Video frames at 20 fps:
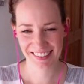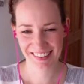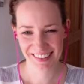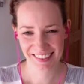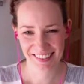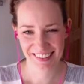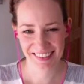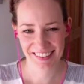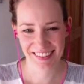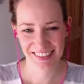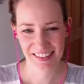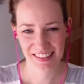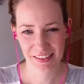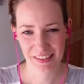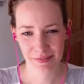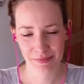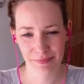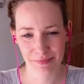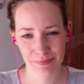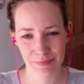
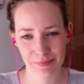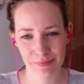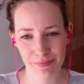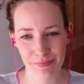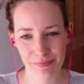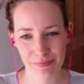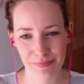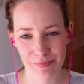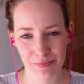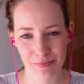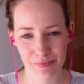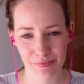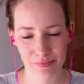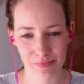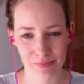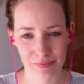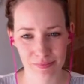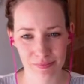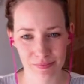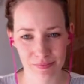
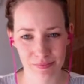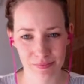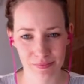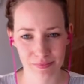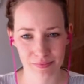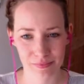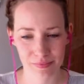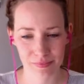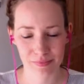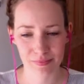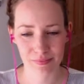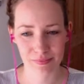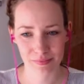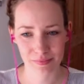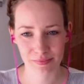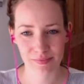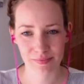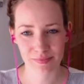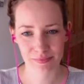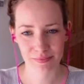
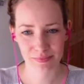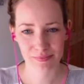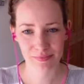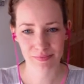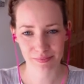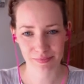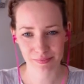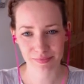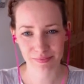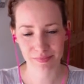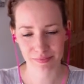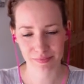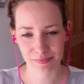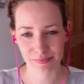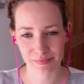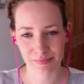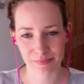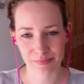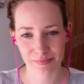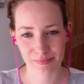
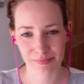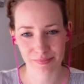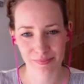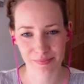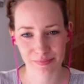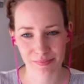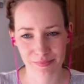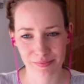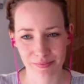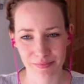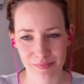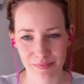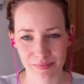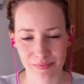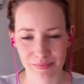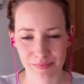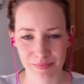(not speaking)